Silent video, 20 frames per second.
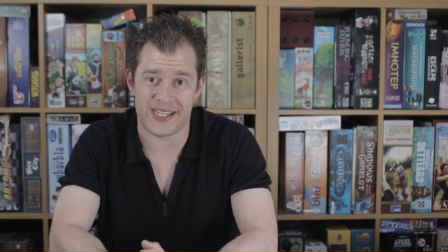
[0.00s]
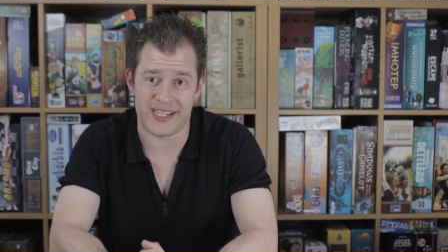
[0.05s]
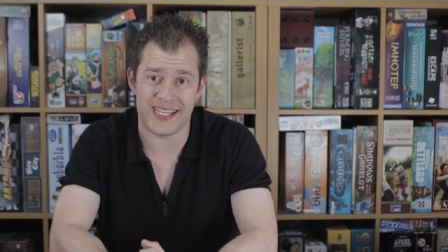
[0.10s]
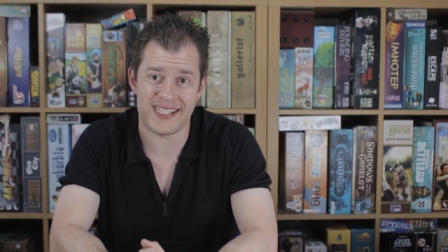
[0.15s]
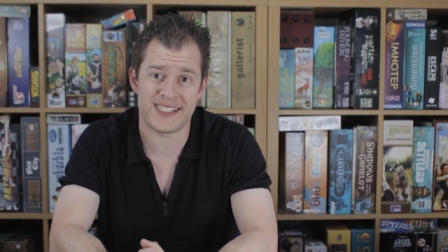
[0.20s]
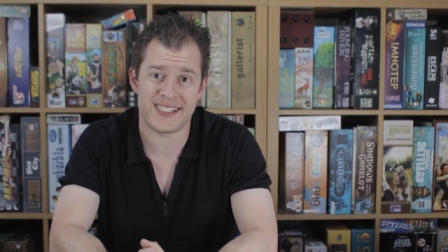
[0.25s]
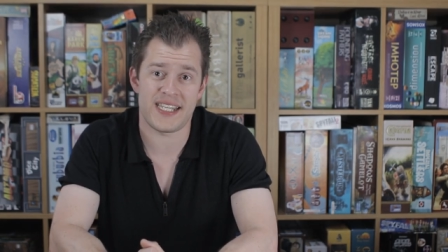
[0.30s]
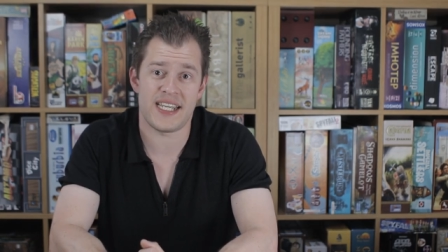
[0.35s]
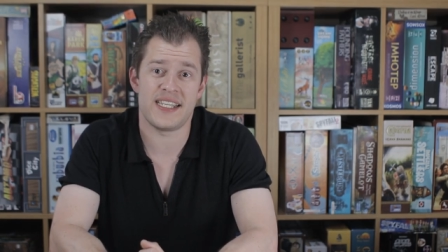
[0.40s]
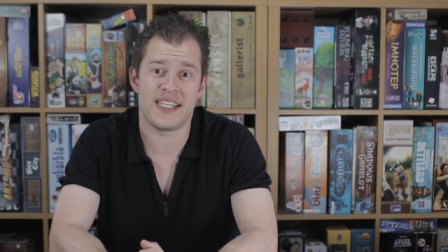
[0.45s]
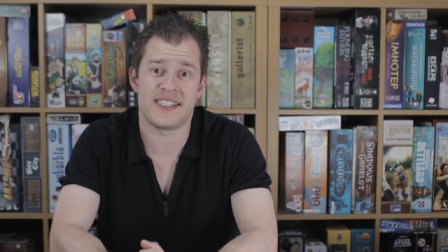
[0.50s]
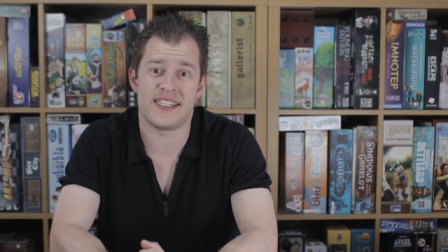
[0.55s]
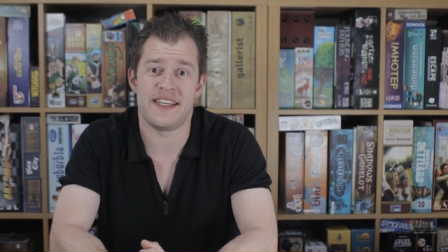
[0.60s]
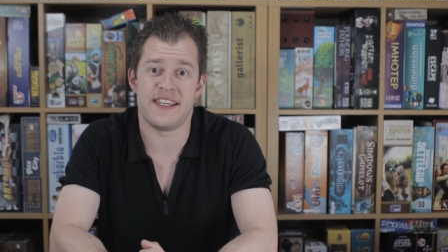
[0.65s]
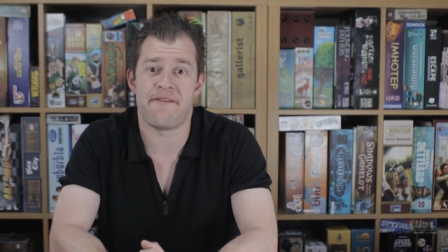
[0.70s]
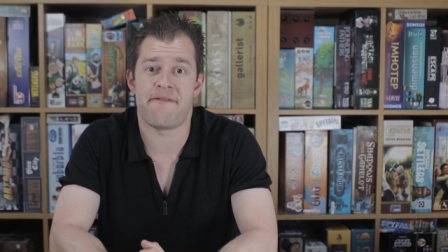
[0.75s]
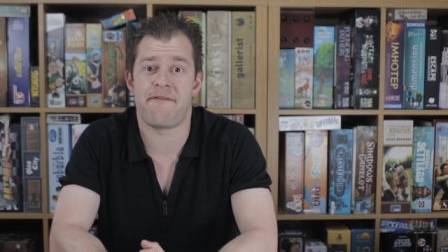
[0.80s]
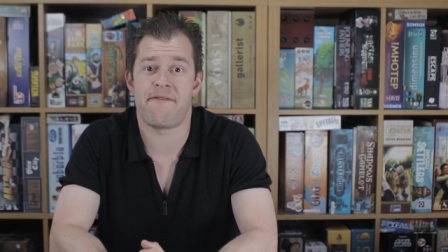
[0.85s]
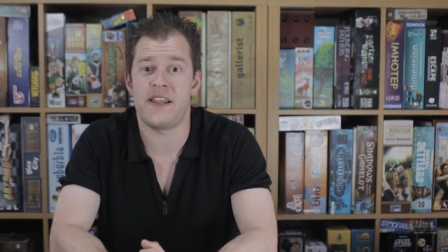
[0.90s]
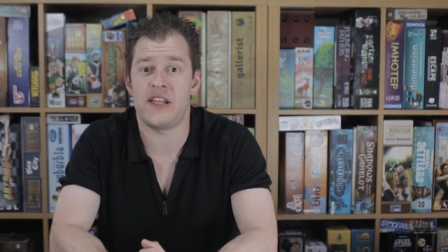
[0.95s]
This is the
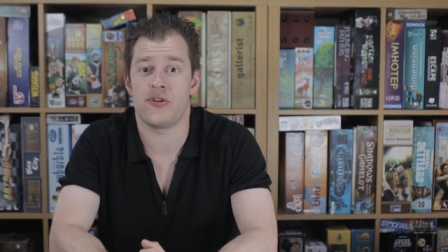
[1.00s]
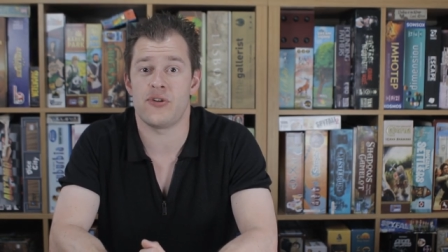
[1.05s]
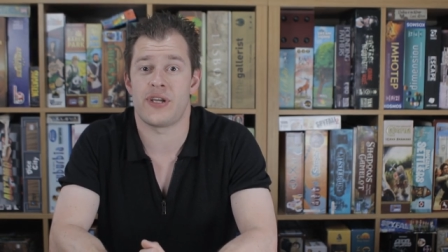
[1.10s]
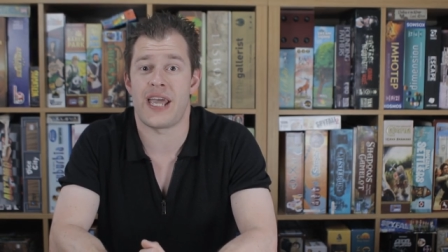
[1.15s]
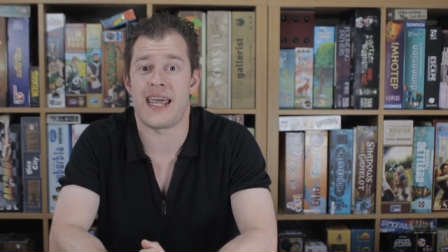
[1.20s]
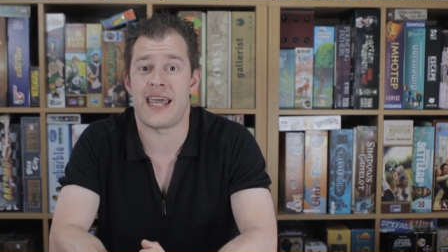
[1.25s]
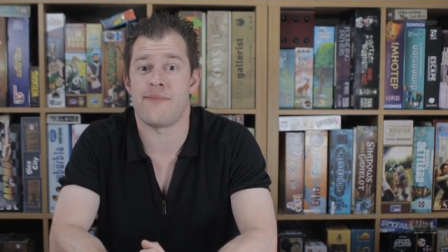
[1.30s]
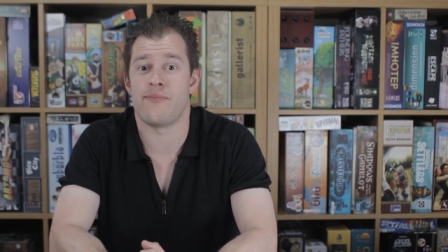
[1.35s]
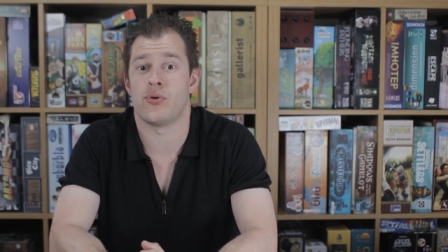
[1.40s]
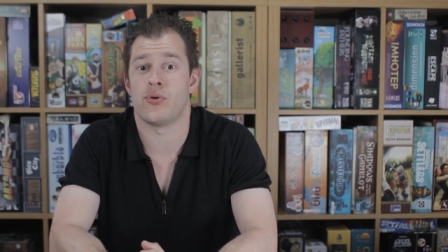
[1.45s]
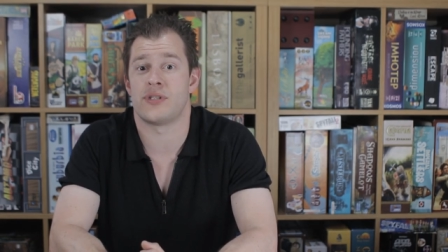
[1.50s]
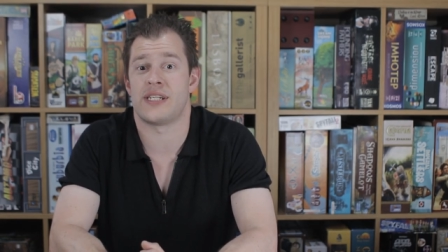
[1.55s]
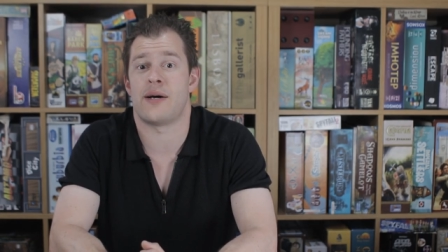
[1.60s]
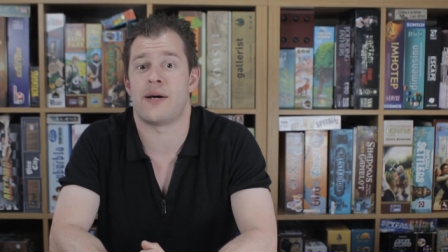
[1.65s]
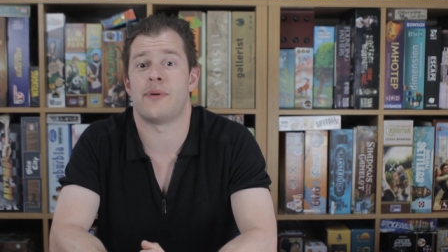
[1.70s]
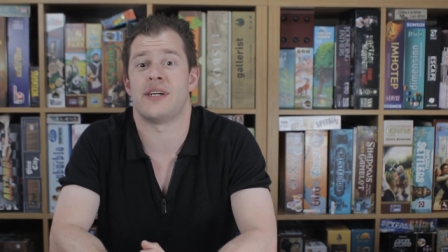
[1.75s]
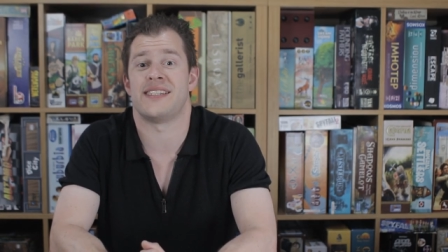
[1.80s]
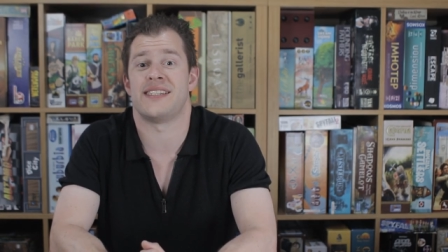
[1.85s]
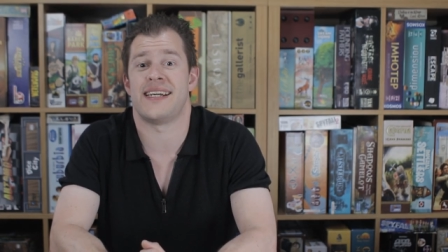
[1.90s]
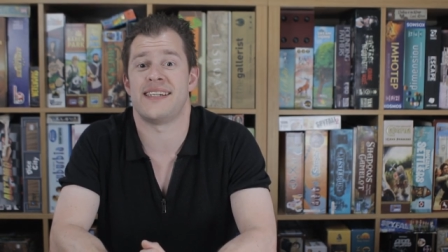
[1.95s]
filler game brought out
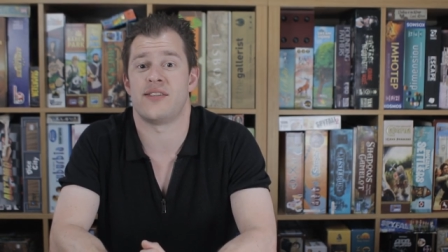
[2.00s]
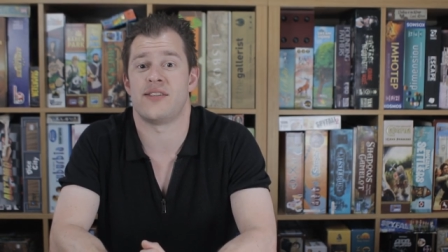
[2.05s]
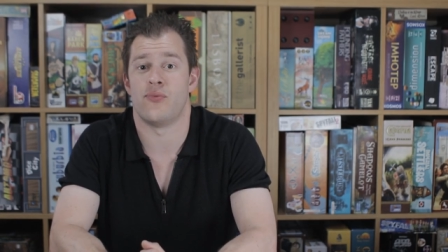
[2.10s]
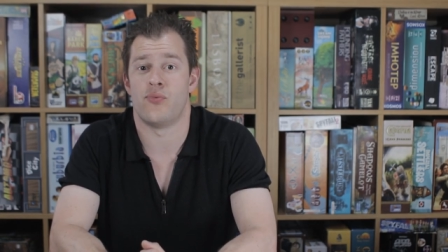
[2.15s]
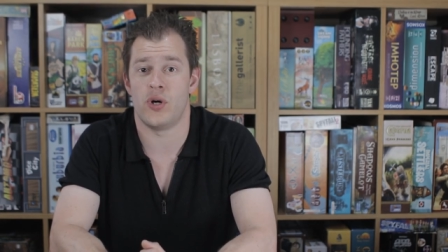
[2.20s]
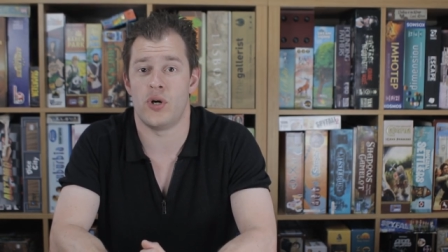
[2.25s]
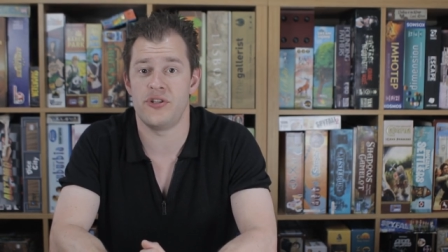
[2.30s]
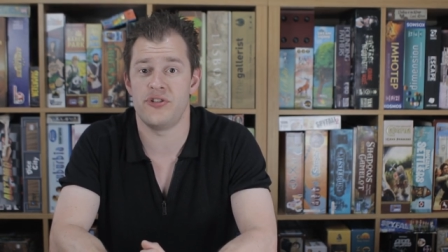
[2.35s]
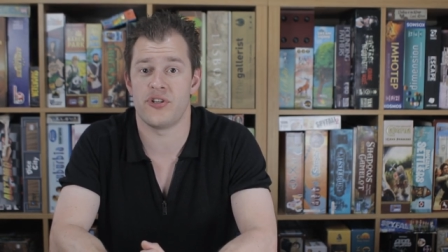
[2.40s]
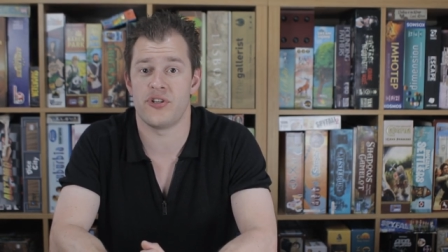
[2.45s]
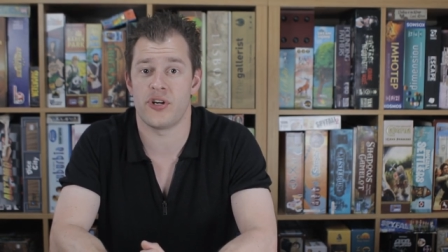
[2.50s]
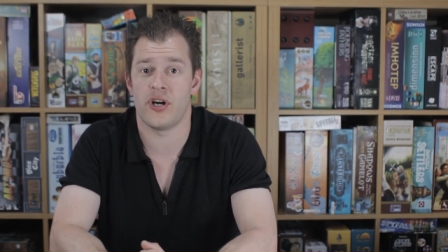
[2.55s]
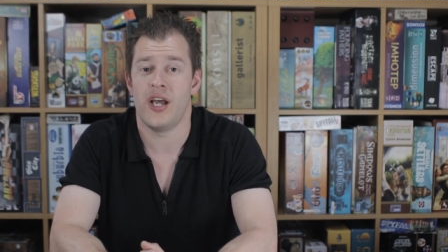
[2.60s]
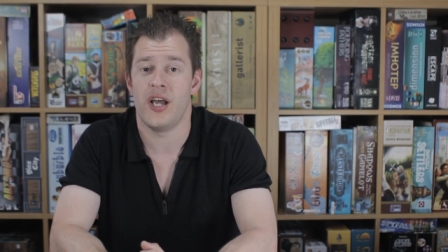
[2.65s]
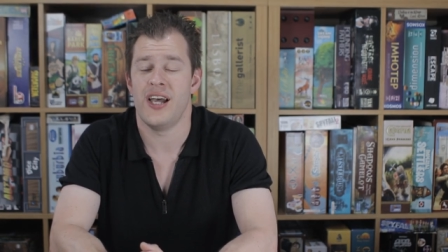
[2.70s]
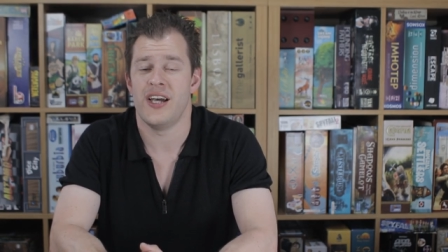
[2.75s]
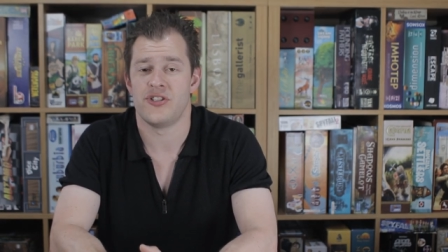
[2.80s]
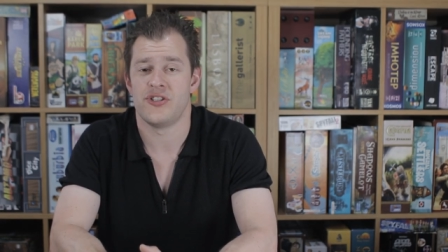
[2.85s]
by Days of Wonder